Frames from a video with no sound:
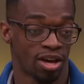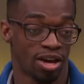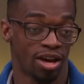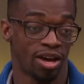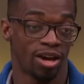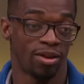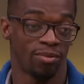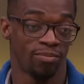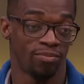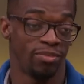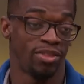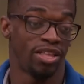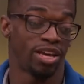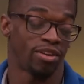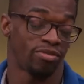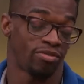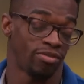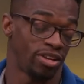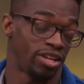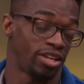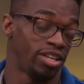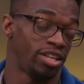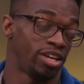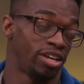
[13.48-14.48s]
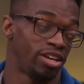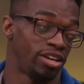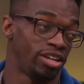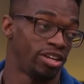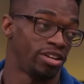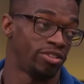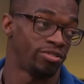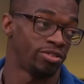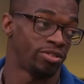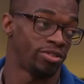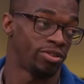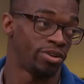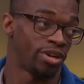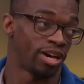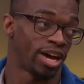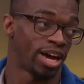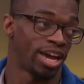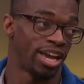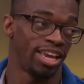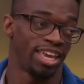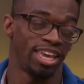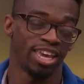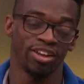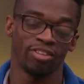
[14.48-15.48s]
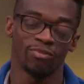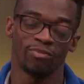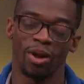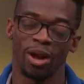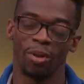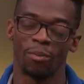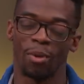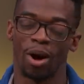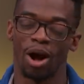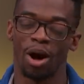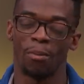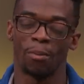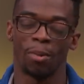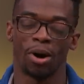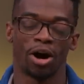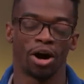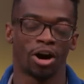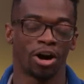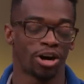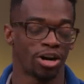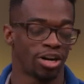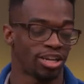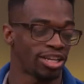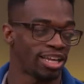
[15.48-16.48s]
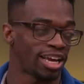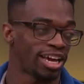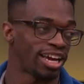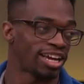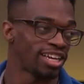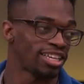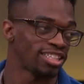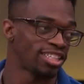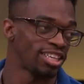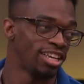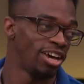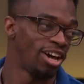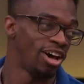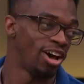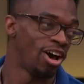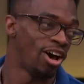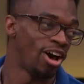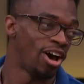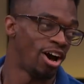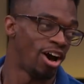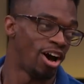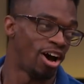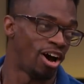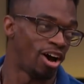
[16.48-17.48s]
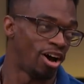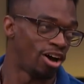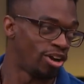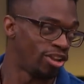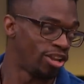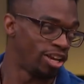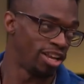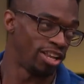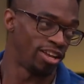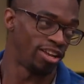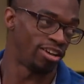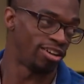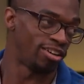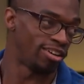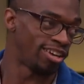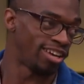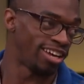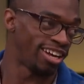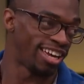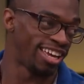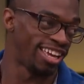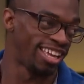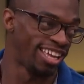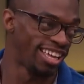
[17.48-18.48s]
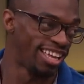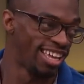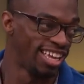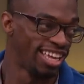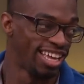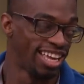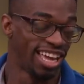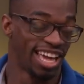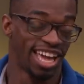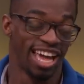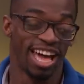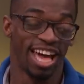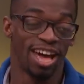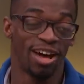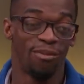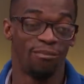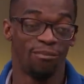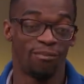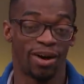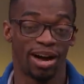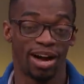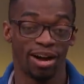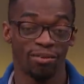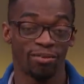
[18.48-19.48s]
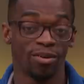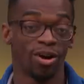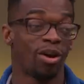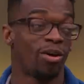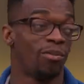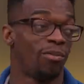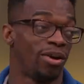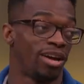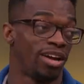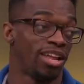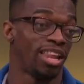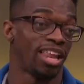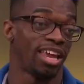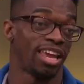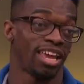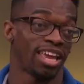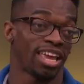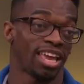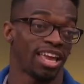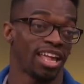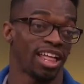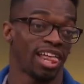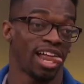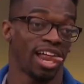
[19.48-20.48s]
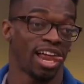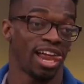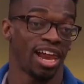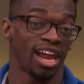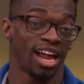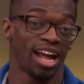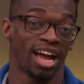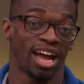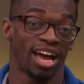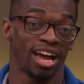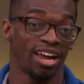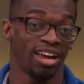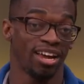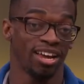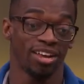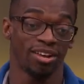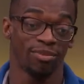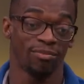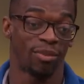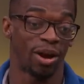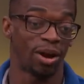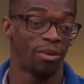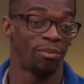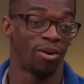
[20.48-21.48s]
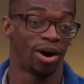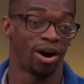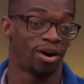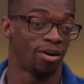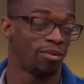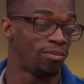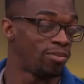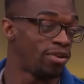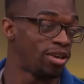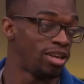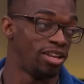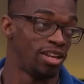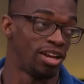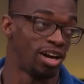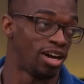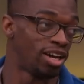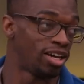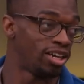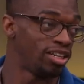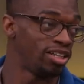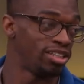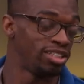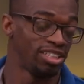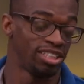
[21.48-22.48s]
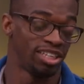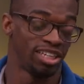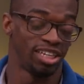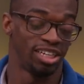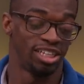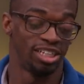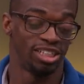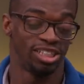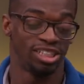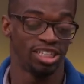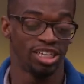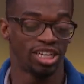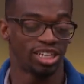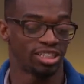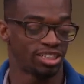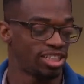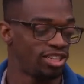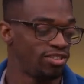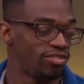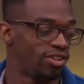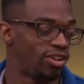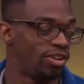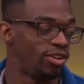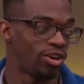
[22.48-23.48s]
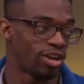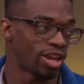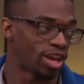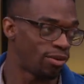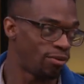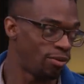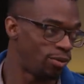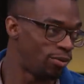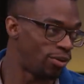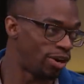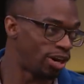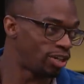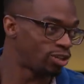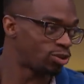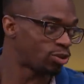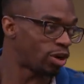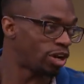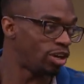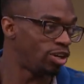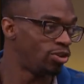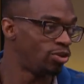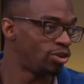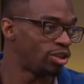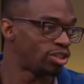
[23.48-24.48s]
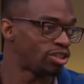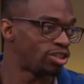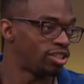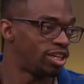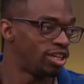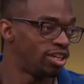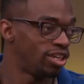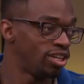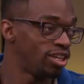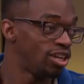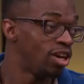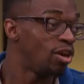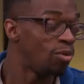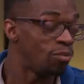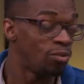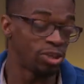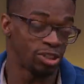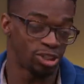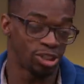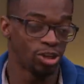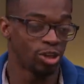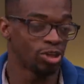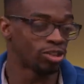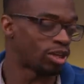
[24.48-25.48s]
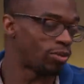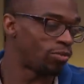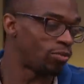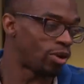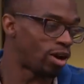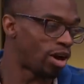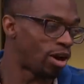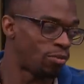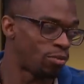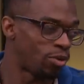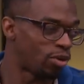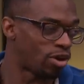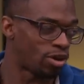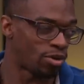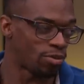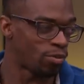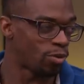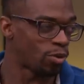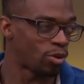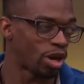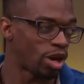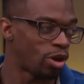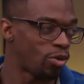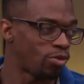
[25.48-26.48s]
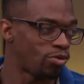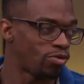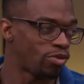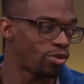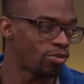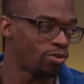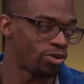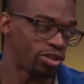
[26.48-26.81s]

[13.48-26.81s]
I'm definitely a daredevil. I give my mom heart attacks all day long. my no, but like, I my mom cannot. She doesn't even look at me when I try to do a stunt. But she knows I'm I'm I'm okay with it.